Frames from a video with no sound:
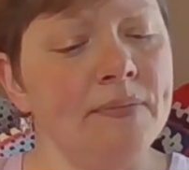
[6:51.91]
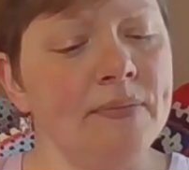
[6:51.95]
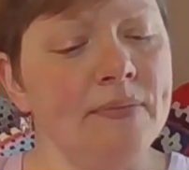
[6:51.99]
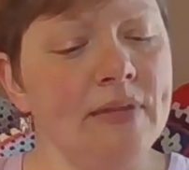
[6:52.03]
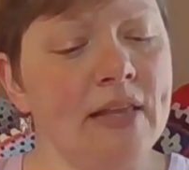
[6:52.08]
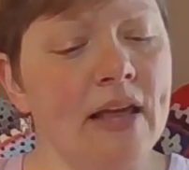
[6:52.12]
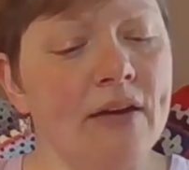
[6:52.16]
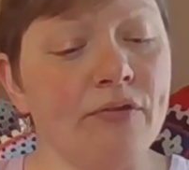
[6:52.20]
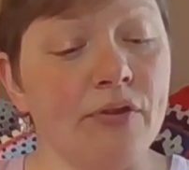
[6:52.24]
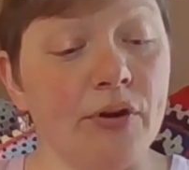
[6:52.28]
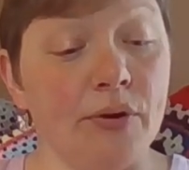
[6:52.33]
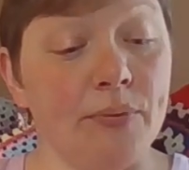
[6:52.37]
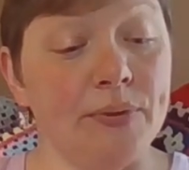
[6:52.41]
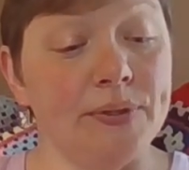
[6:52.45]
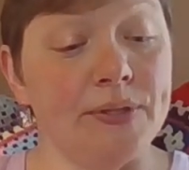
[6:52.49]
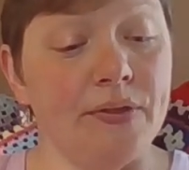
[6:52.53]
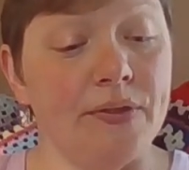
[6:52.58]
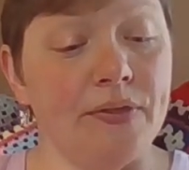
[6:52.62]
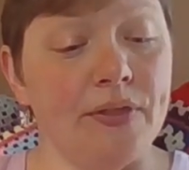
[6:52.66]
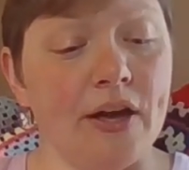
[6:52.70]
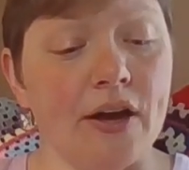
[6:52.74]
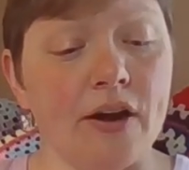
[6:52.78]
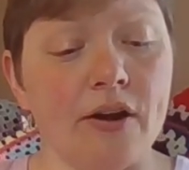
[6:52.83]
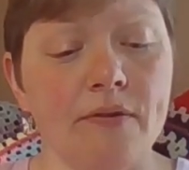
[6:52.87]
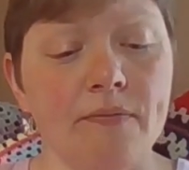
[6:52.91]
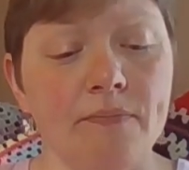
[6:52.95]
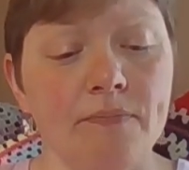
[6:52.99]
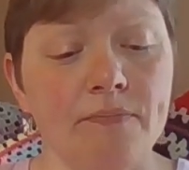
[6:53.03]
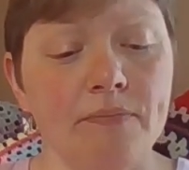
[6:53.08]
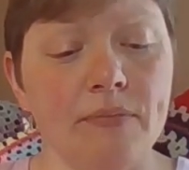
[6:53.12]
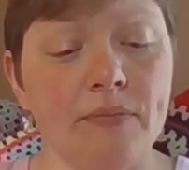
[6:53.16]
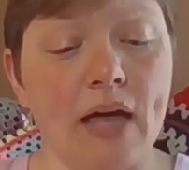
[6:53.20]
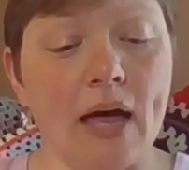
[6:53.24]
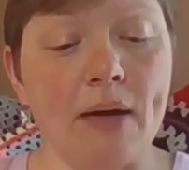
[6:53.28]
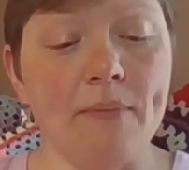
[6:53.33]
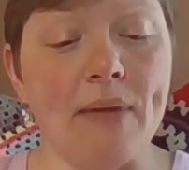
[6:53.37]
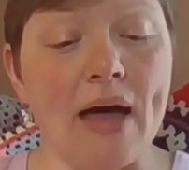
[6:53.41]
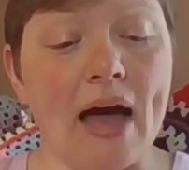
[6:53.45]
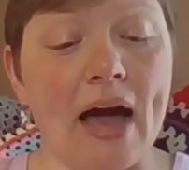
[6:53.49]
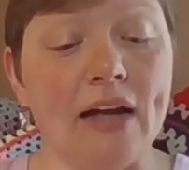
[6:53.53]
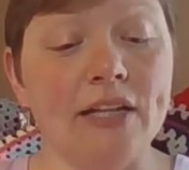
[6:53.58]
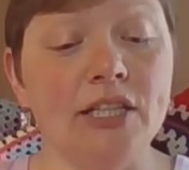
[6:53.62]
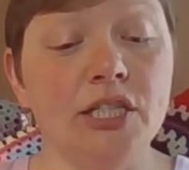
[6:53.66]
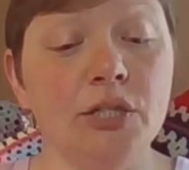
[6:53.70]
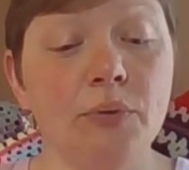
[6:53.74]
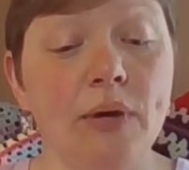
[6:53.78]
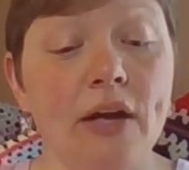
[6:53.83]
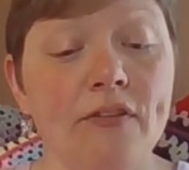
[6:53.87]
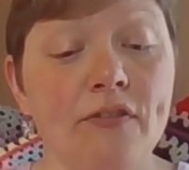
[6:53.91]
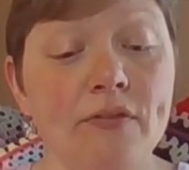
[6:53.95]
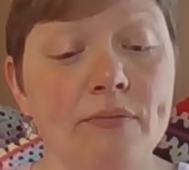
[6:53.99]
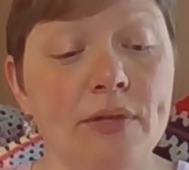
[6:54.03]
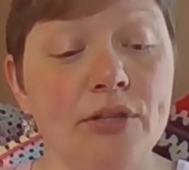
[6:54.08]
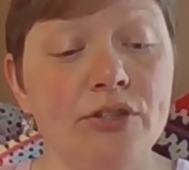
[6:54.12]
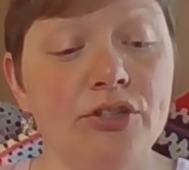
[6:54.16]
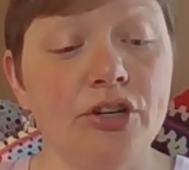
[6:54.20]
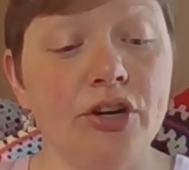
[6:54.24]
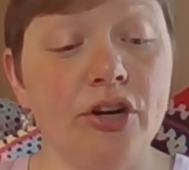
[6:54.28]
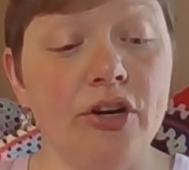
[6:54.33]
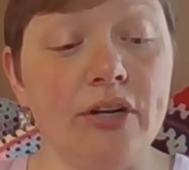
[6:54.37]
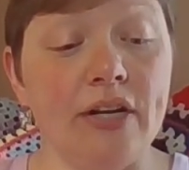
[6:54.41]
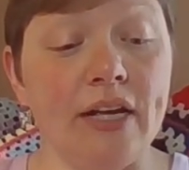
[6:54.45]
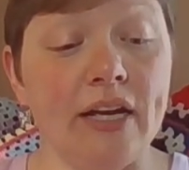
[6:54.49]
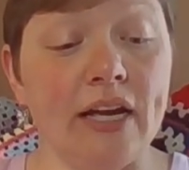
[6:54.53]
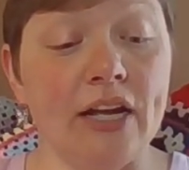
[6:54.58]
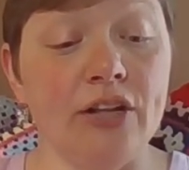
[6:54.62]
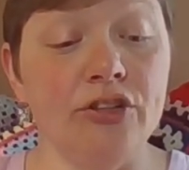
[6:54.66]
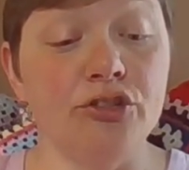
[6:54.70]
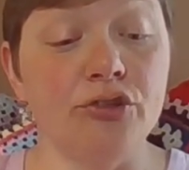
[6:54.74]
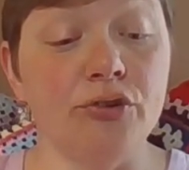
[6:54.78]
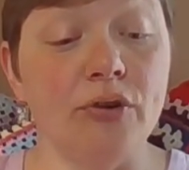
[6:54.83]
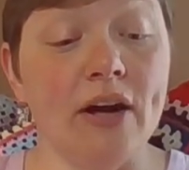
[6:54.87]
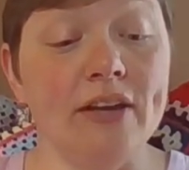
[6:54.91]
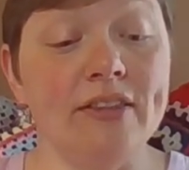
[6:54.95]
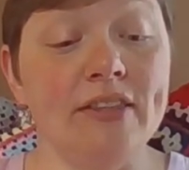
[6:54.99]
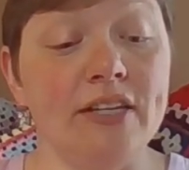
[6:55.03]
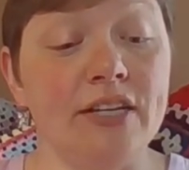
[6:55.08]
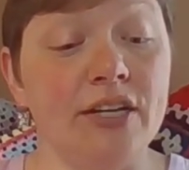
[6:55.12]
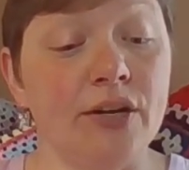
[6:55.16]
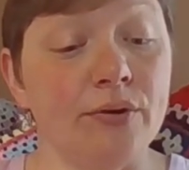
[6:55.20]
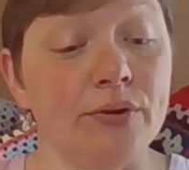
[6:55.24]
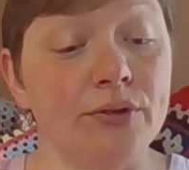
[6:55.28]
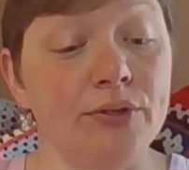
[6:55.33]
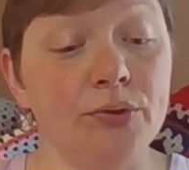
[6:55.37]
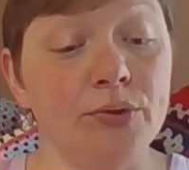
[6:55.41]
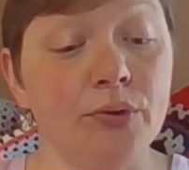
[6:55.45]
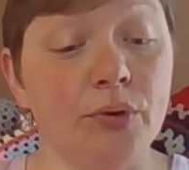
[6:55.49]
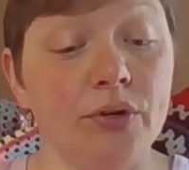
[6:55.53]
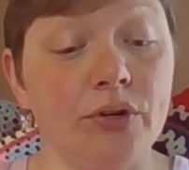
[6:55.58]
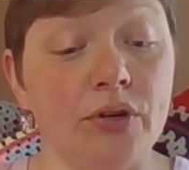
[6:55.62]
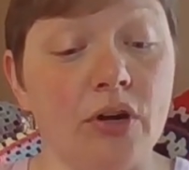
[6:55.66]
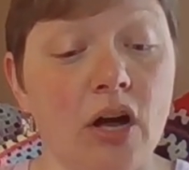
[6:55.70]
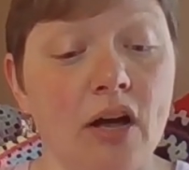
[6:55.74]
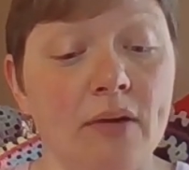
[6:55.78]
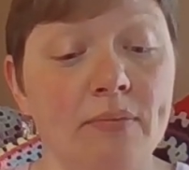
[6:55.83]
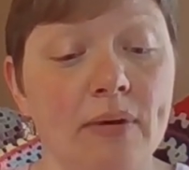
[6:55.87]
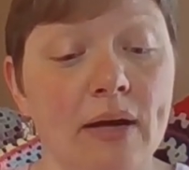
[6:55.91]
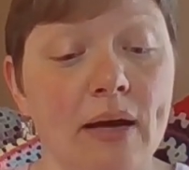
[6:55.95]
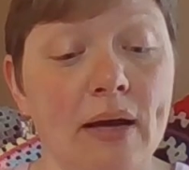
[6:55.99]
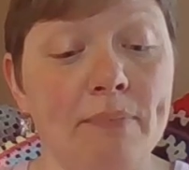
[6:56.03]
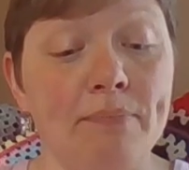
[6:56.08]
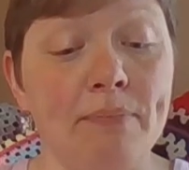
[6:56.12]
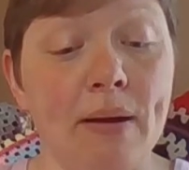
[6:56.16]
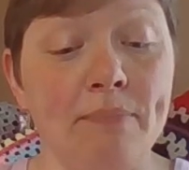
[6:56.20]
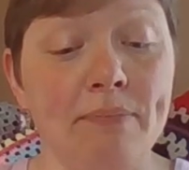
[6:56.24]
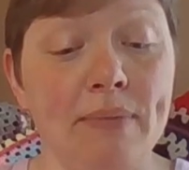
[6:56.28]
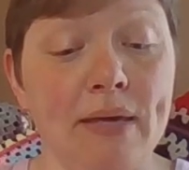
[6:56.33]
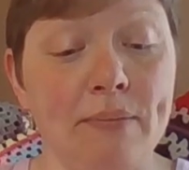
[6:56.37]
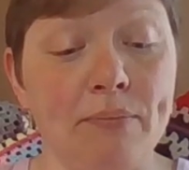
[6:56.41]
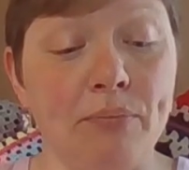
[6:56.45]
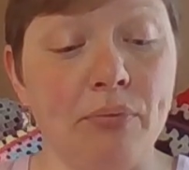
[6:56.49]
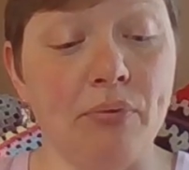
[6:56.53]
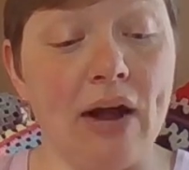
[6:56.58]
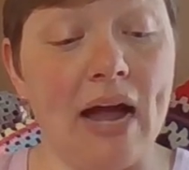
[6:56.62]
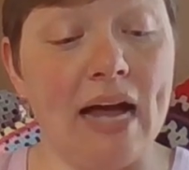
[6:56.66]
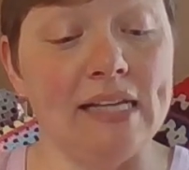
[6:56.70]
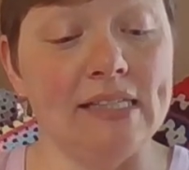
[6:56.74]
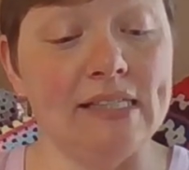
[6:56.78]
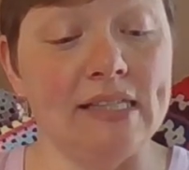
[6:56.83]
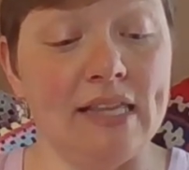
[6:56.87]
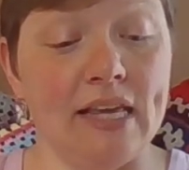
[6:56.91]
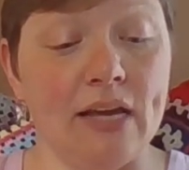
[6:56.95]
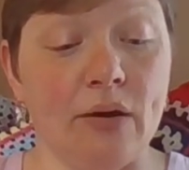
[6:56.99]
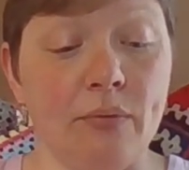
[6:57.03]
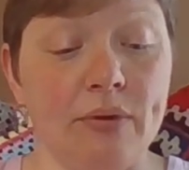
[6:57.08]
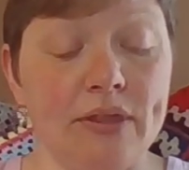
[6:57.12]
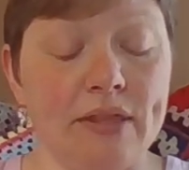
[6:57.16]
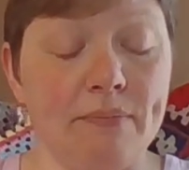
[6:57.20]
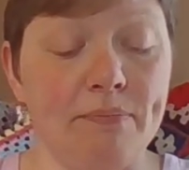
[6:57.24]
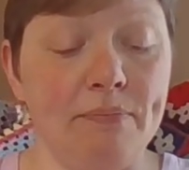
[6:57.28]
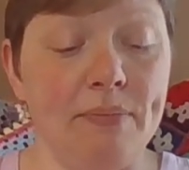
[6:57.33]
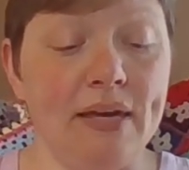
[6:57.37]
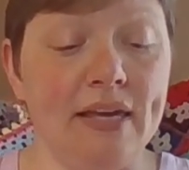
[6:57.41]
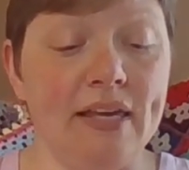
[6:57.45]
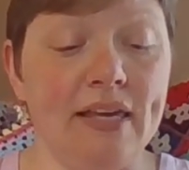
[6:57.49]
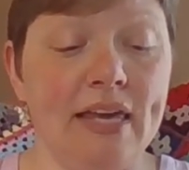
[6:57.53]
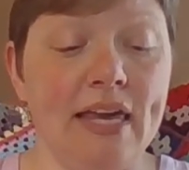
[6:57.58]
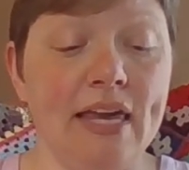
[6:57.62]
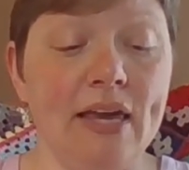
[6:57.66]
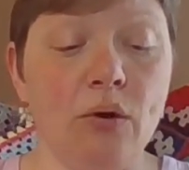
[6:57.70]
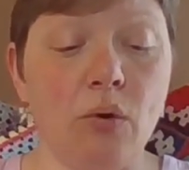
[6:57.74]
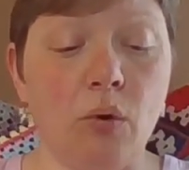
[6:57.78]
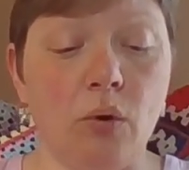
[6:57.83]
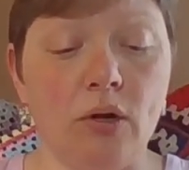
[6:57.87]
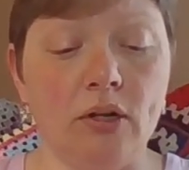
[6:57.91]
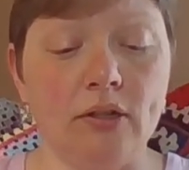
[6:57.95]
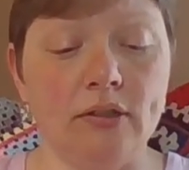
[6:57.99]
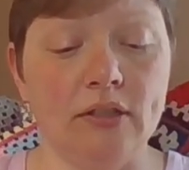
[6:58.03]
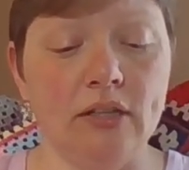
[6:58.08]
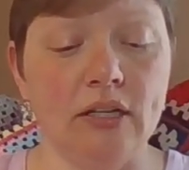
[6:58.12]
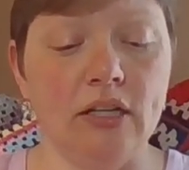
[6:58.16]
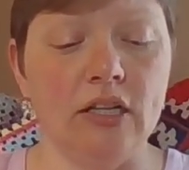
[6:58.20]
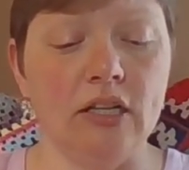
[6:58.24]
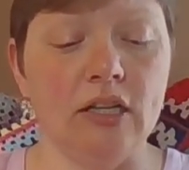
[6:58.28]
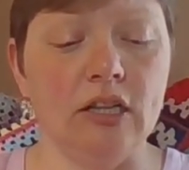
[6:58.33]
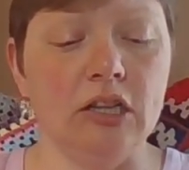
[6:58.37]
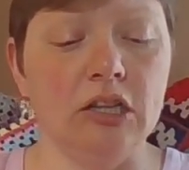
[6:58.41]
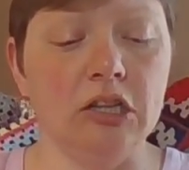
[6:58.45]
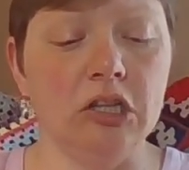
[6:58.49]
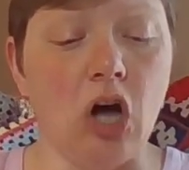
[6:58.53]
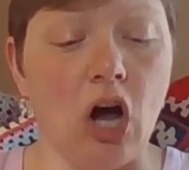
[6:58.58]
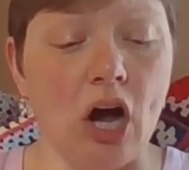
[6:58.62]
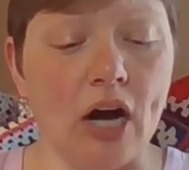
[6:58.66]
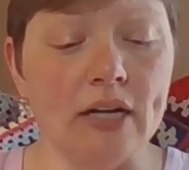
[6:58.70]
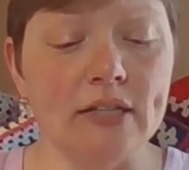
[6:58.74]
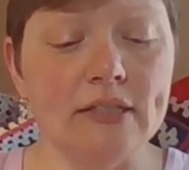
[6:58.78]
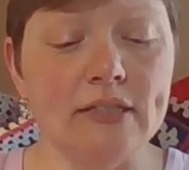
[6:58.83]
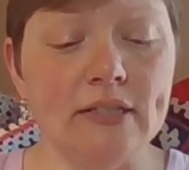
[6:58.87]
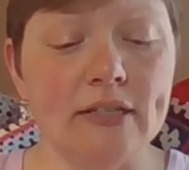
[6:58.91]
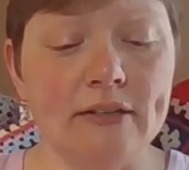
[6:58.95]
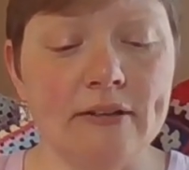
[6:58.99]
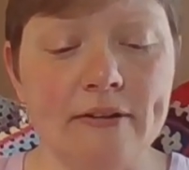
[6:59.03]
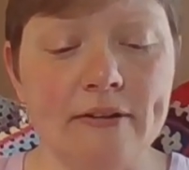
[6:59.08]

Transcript: Nevery was in there. I backed away from the turning and tried the nearest doorknob, a bumpy brass thing with a big keyhole. Locked.